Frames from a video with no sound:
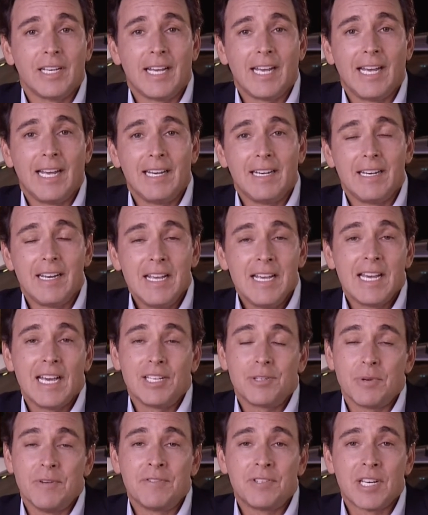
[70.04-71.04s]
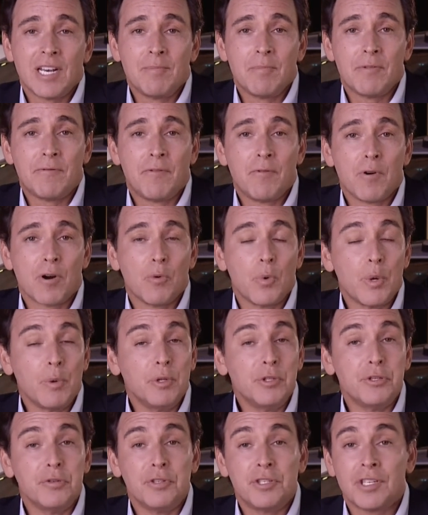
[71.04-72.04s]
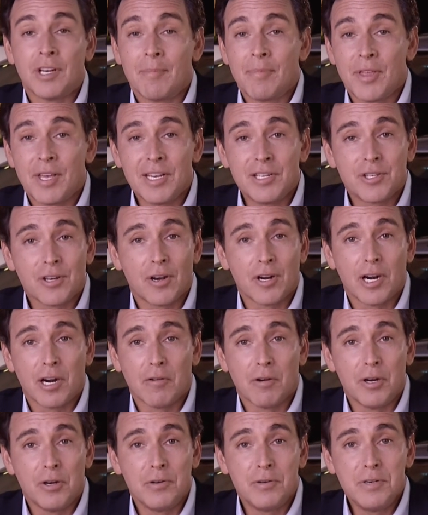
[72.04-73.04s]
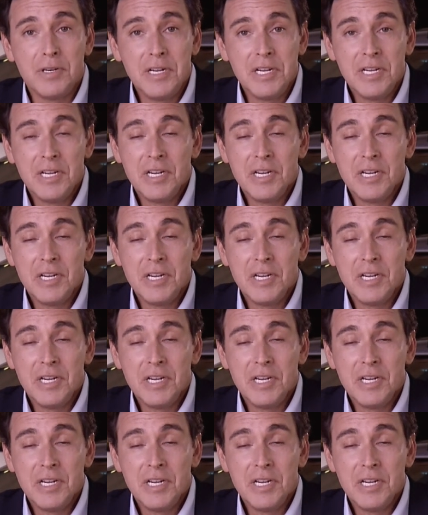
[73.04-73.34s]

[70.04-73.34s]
And as we've said before, we will do some things on our own.